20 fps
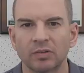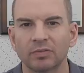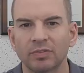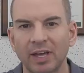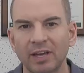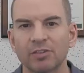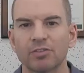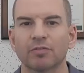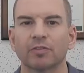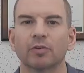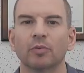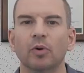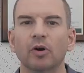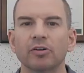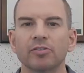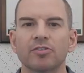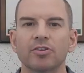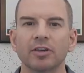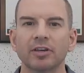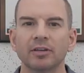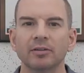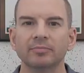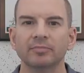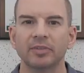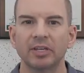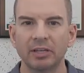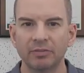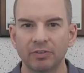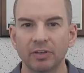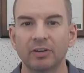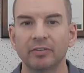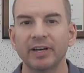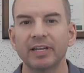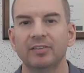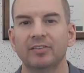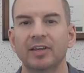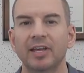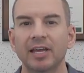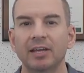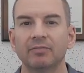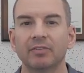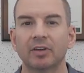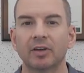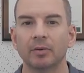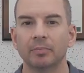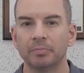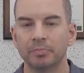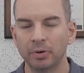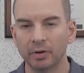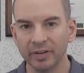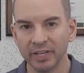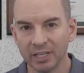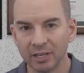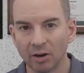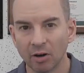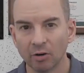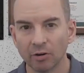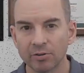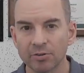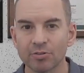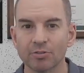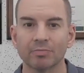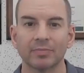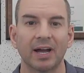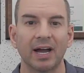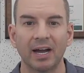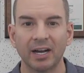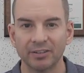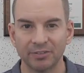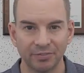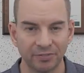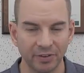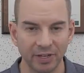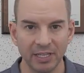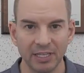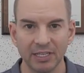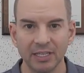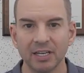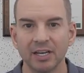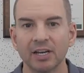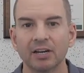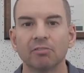Thanks for watching. If you'd like to get the complete course ad-free,